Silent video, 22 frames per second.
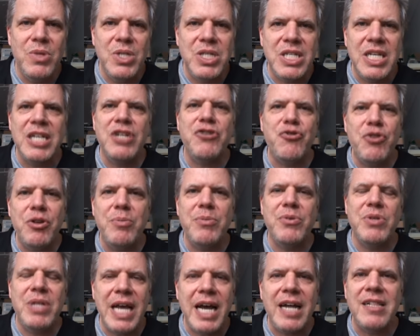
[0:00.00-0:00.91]
sensory
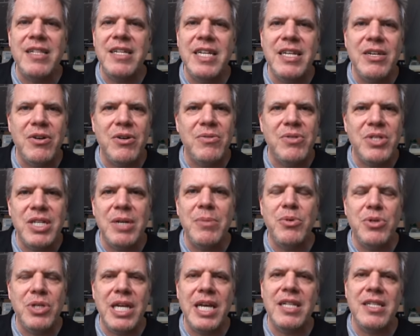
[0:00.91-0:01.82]
modality or
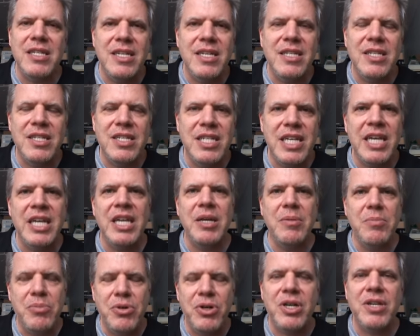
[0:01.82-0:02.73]
submodality that's in
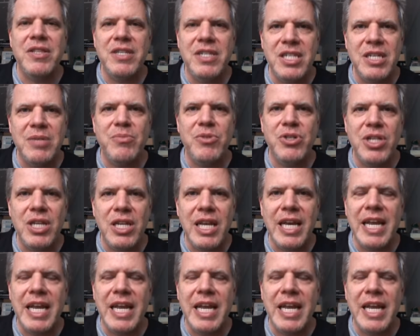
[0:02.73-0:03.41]
a book that someone's